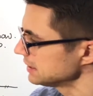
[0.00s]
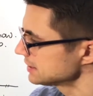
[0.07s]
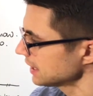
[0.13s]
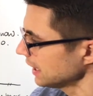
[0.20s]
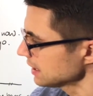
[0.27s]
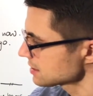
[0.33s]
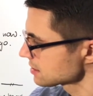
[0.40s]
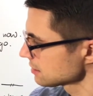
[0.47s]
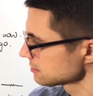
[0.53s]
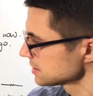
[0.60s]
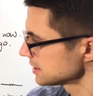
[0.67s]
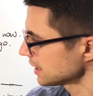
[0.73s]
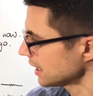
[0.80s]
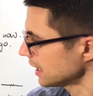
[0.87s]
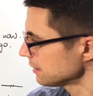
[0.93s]
take some
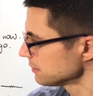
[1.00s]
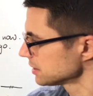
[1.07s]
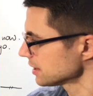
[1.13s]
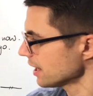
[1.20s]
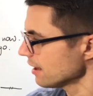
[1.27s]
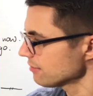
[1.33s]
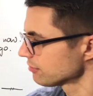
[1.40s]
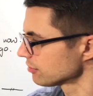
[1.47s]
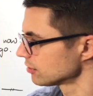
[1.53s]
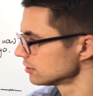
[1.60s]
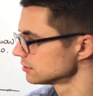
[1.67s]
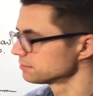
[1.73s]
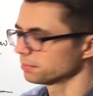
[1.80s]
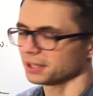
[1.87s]
time and effort,